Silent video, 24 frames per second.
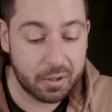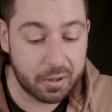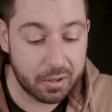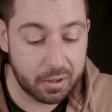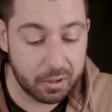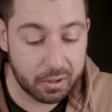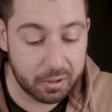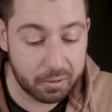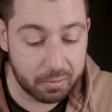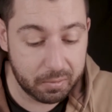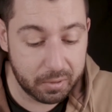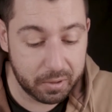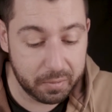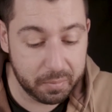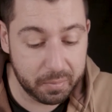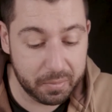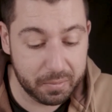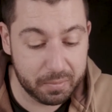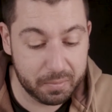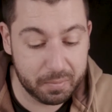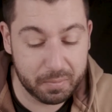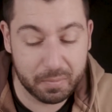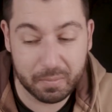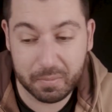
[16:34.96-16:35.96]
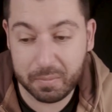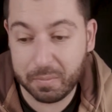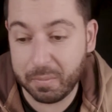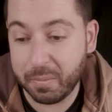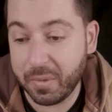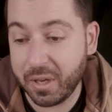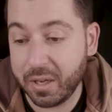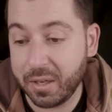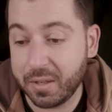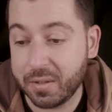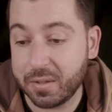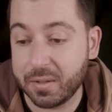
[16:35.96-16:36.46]
are what
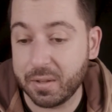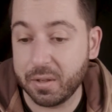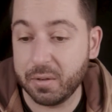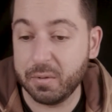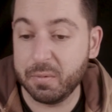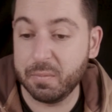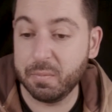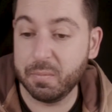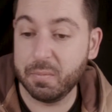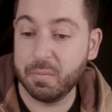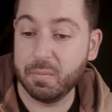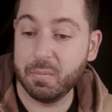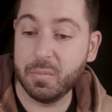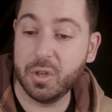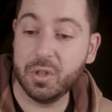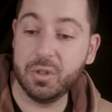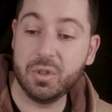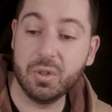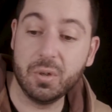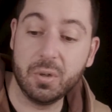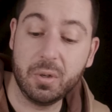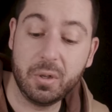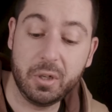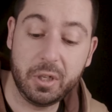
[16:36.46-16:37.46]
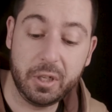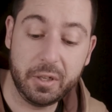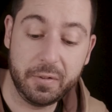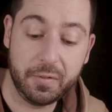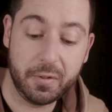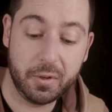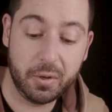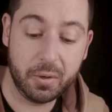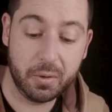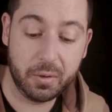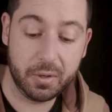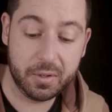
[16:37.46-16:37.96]
makes the majority of
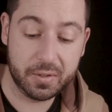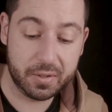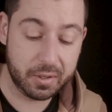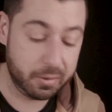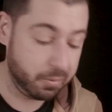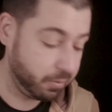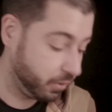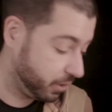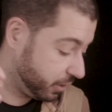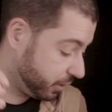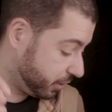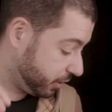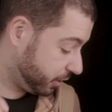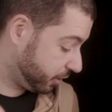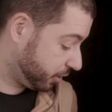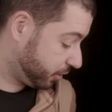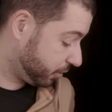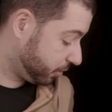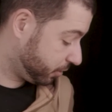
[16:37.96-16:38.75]
the noise that we hear.